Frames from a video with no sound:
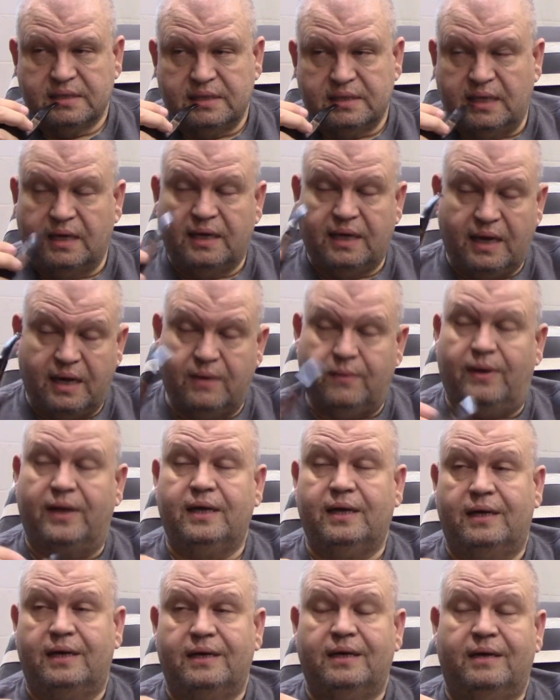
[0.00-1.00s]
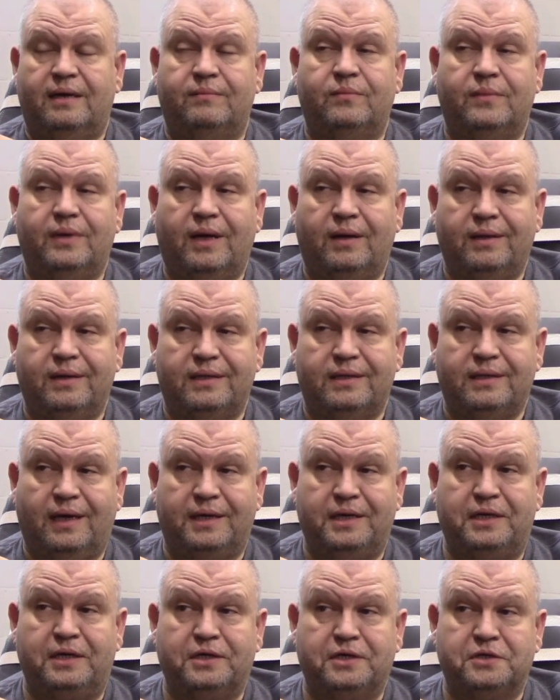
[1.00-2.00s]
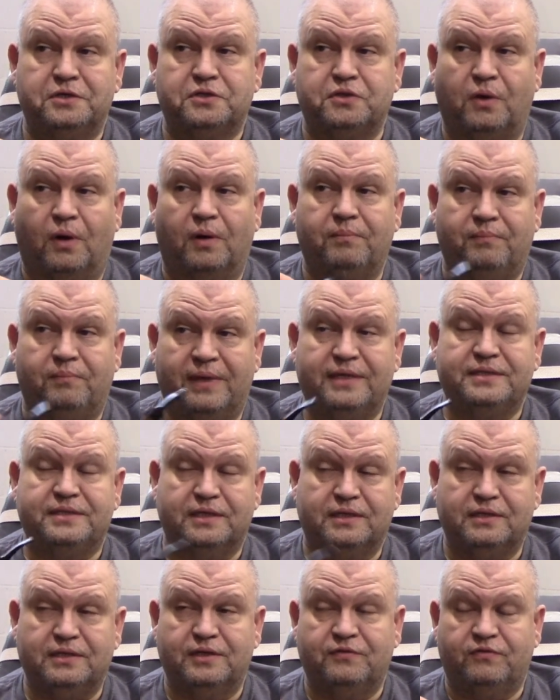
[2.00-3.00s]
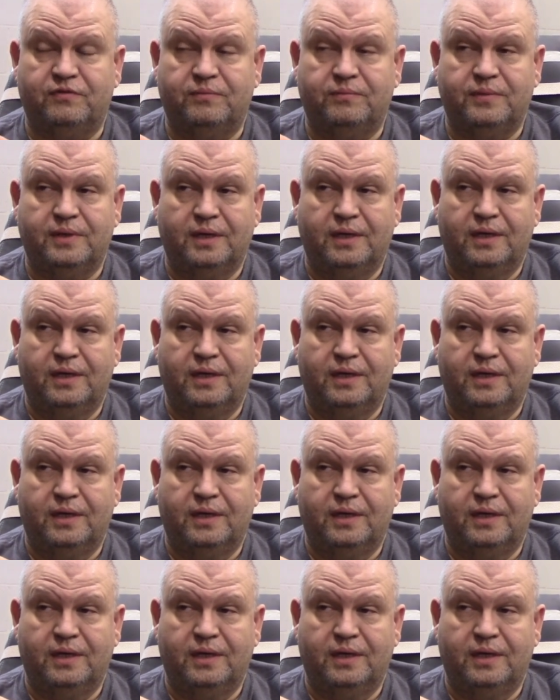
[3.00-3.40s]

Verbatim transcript: yeah anyway I, I, I needed to start basically from